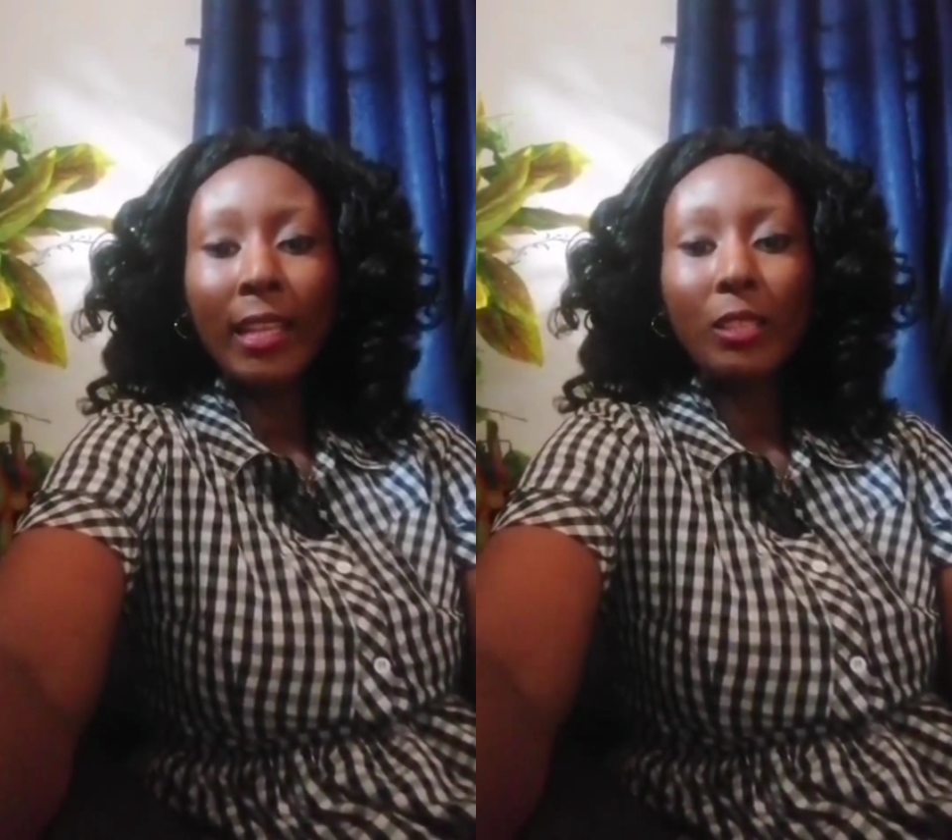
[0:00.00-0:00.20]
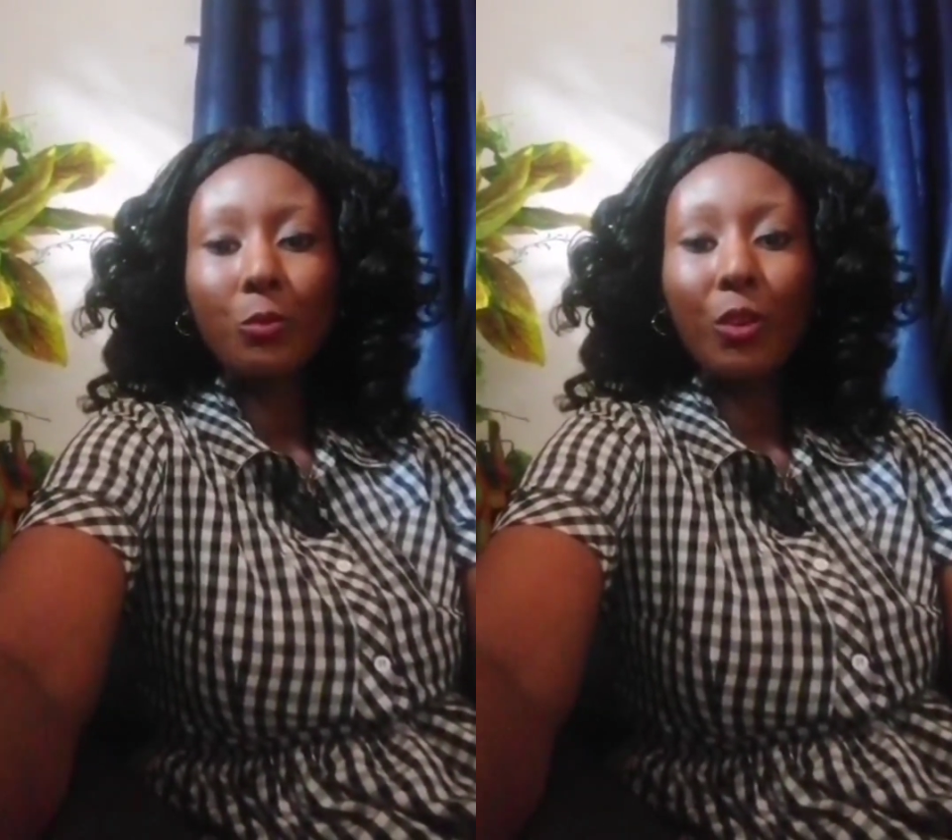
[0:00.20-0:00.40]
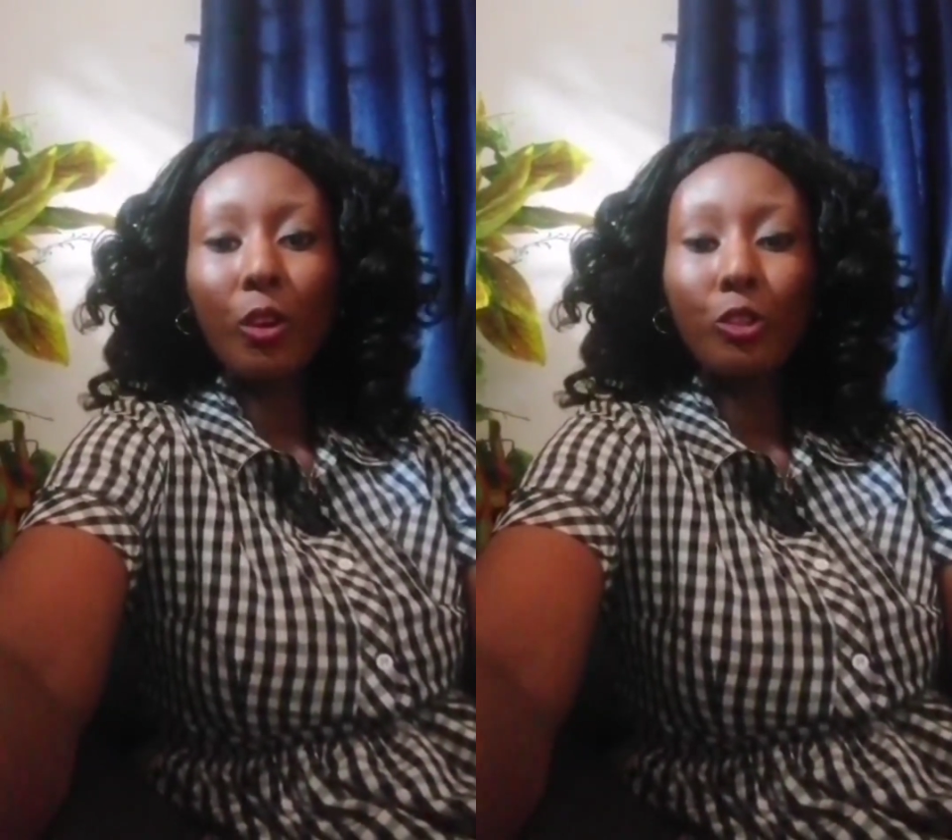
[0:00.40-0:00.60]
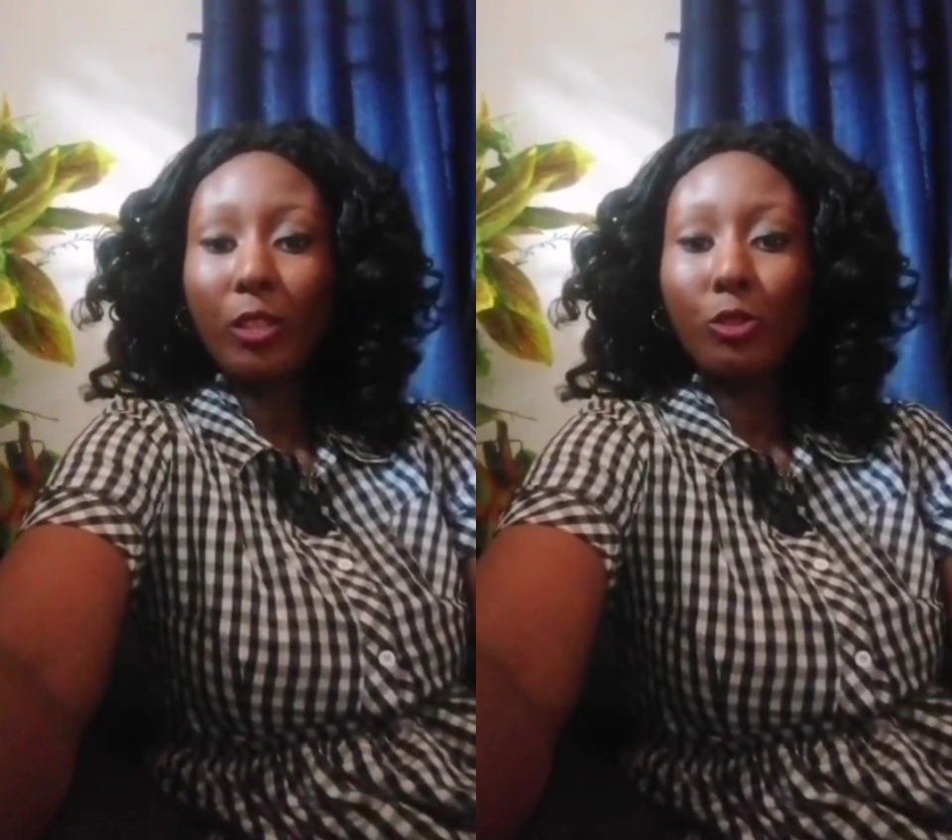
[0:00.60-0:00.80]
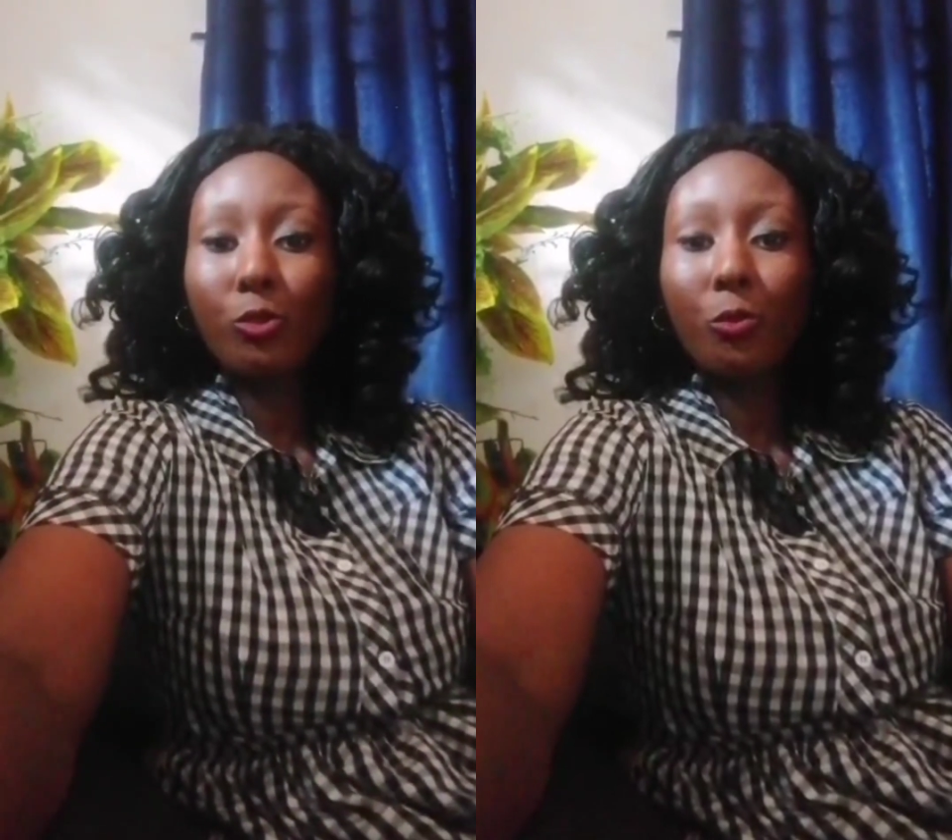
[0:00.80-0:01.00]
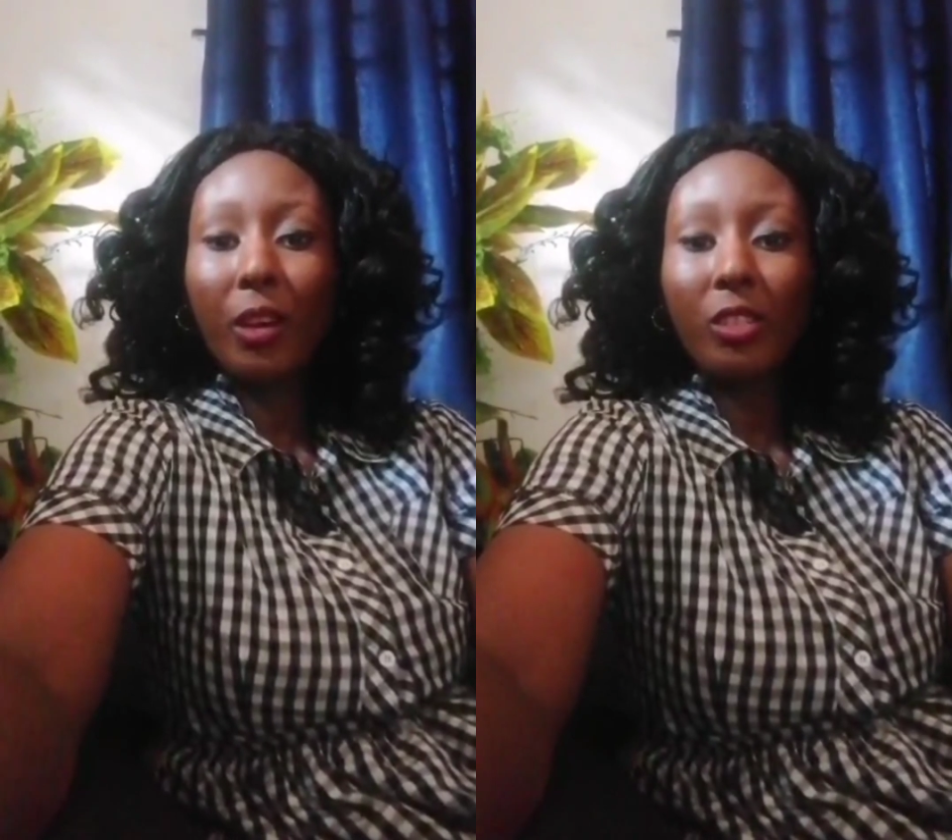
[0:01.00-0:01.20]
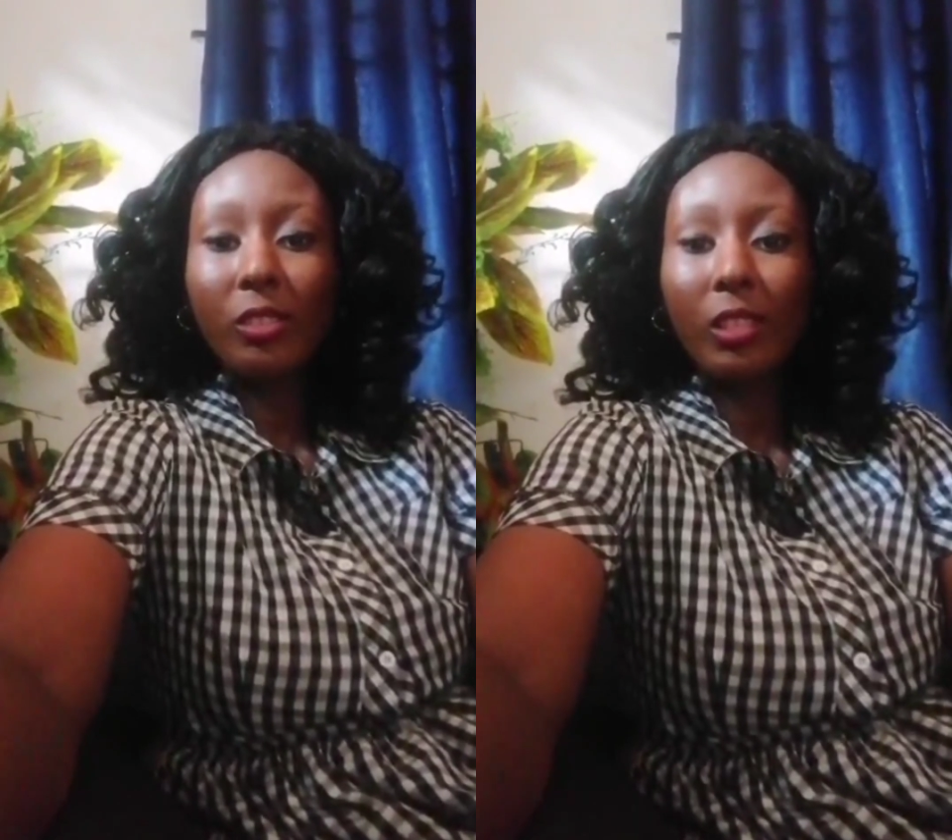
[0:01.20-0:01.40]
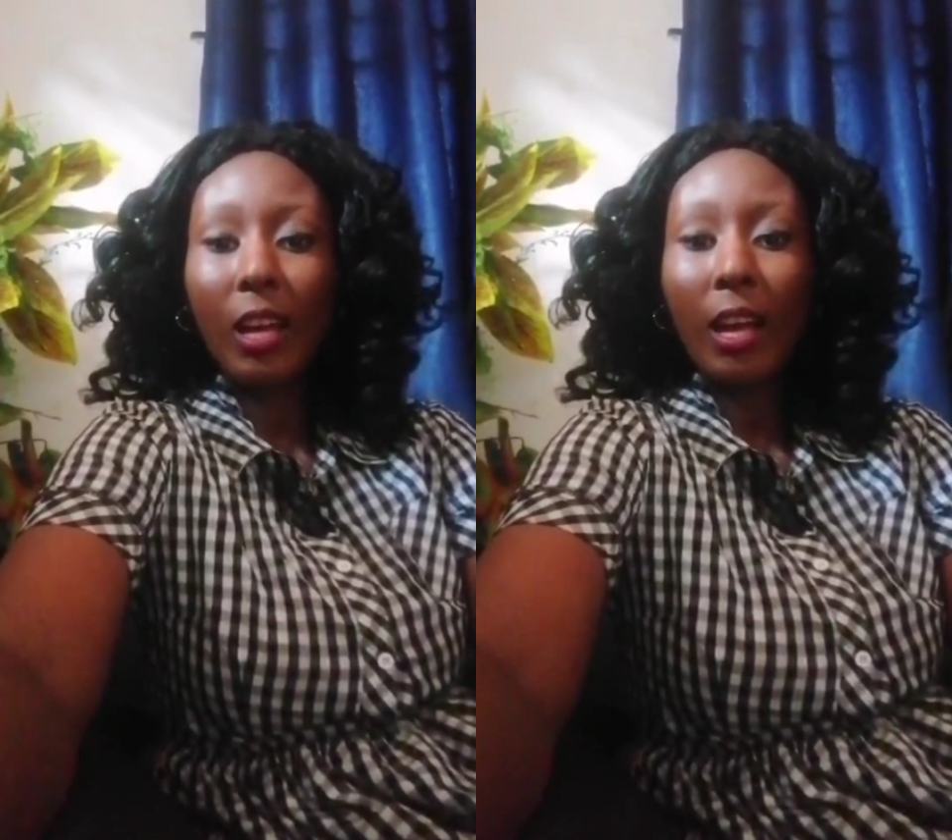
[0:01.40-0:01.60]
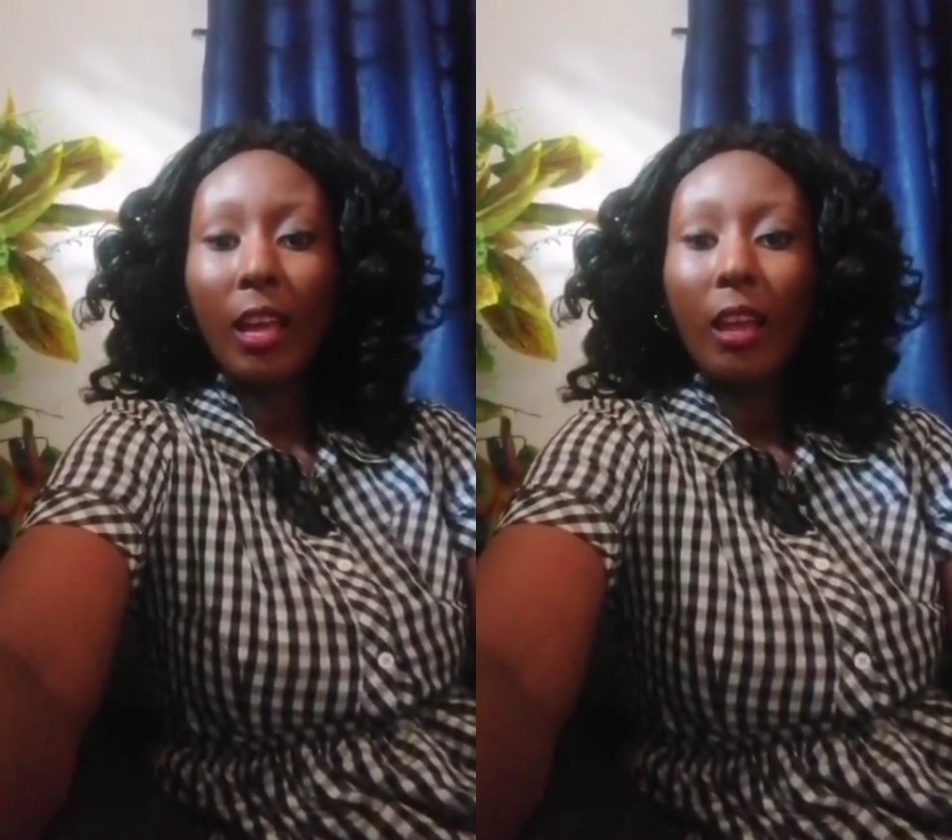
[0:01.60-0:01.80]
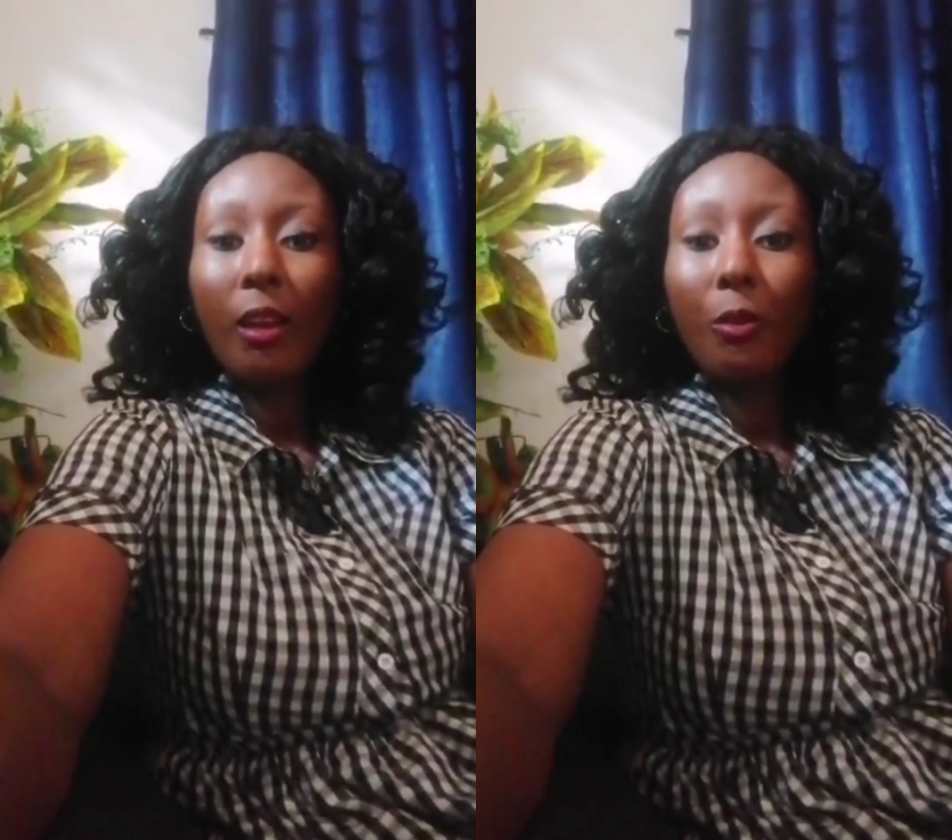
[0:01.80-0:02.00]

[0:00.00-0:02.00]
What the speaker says: and we expect you to register